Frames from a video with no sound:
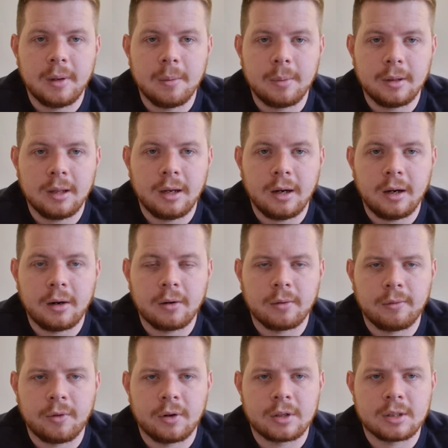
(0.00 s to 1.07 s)
people there,
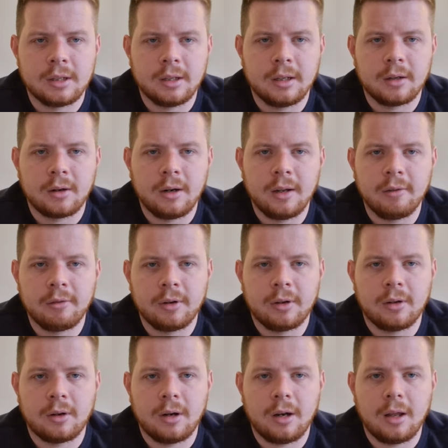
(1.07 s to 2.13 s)
unfortunately, are living
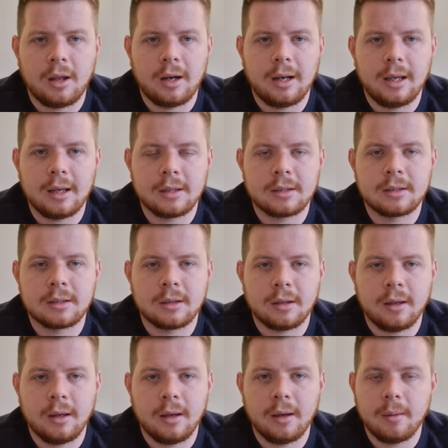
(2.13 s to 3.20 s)
on a lot less
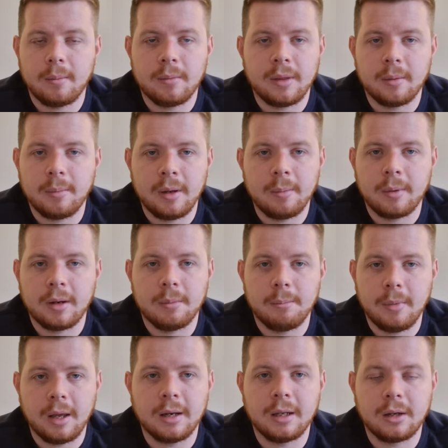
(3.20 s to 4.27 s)
um, than people in
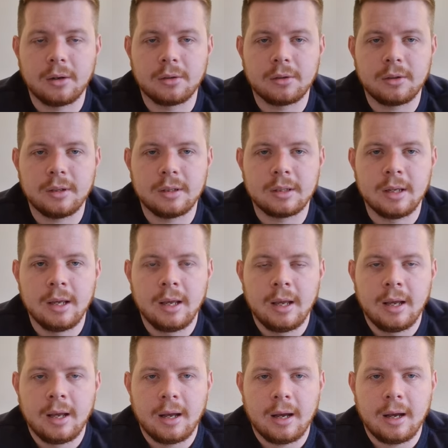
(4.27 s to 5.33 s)
many countries.
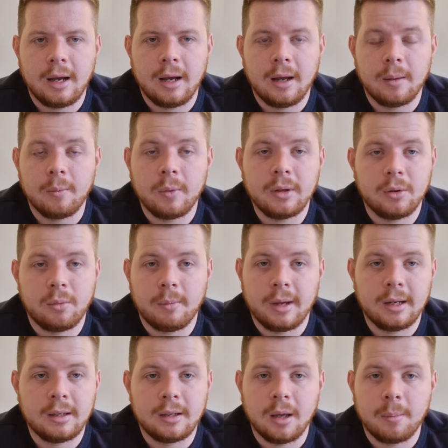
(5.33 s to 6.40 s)
Um, we don't
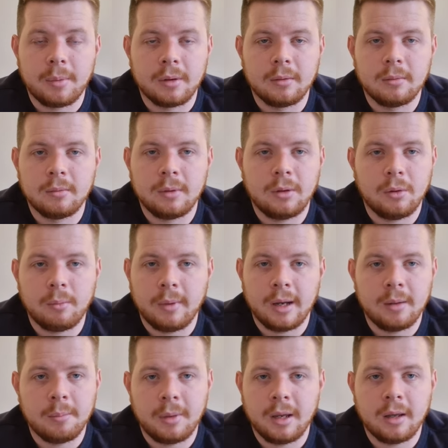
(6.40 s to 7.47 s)
mind tipping, we don't
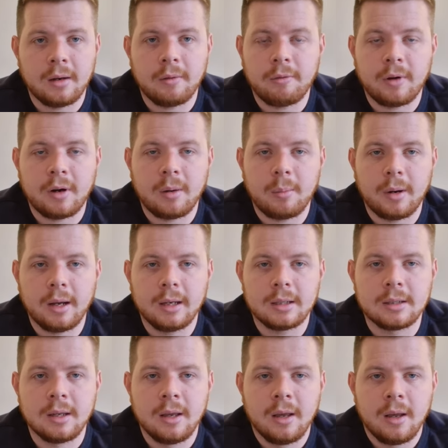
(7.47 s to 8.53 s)
mind paying a fair
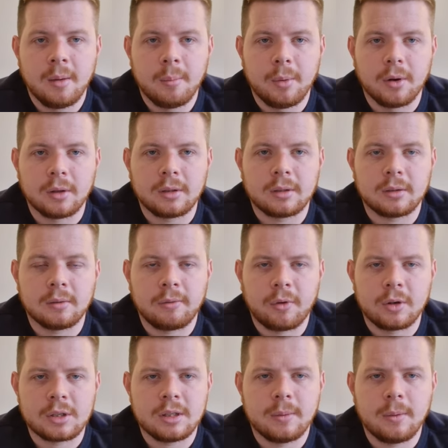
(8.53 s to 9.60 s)
price, but
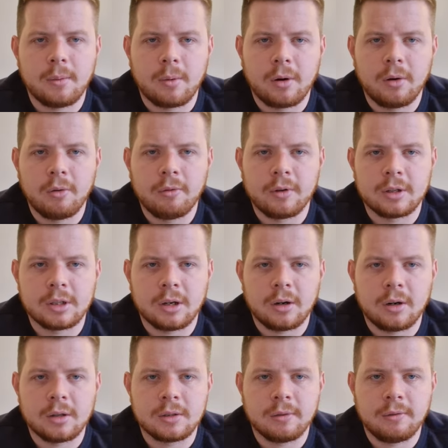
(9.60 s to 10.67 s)
unfortunately we were
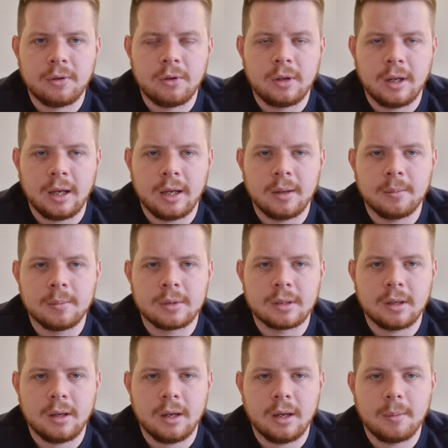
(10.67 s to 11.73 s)
overcharged a few
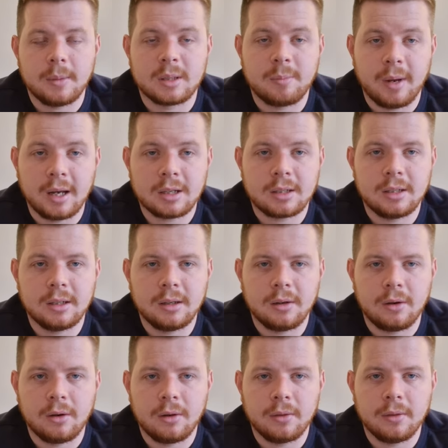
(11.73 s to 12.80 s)
times, um, especially
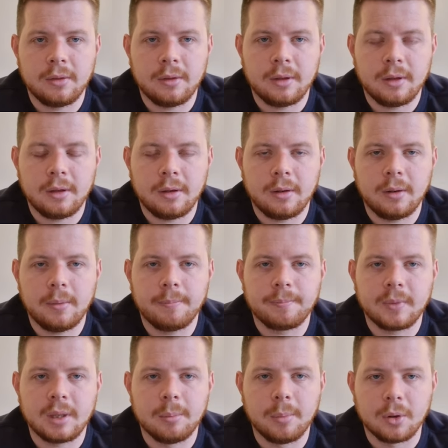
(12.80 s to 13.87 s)
on the,
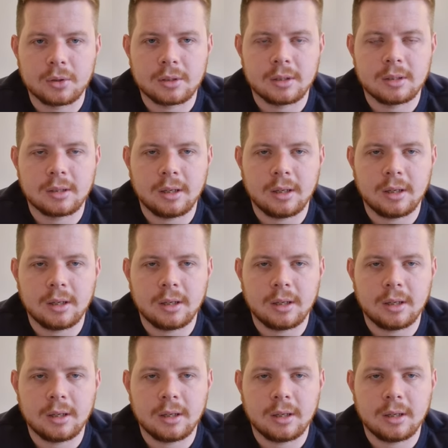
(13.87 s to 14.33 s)
the buses